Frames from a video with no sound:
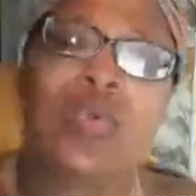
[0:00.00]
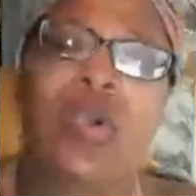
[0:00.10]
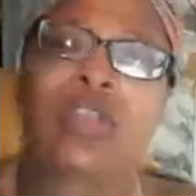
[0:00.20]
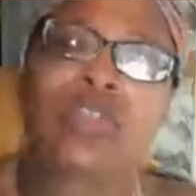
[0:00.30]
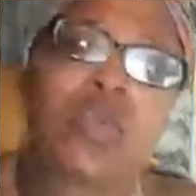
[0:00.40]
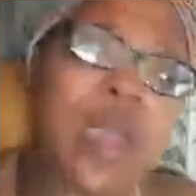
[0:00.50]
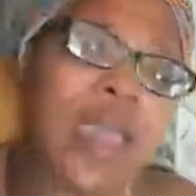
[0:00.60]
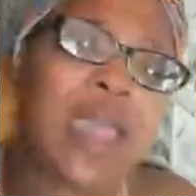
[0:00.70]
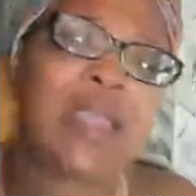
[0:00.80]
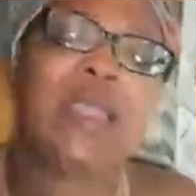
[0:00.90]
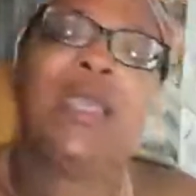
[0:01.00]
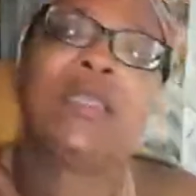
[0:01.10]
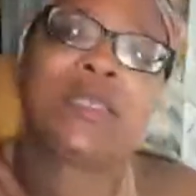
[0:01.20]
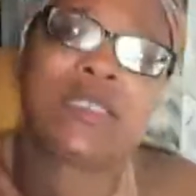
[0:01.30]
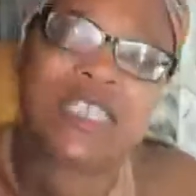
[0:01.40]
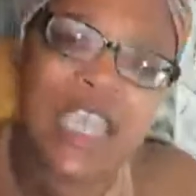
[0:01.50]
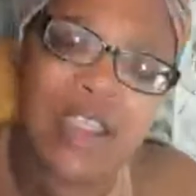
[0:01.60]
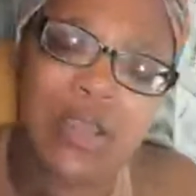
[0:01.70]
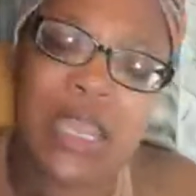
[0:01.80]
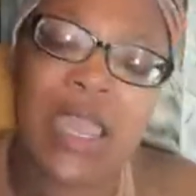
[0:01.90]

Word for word: are trying to tear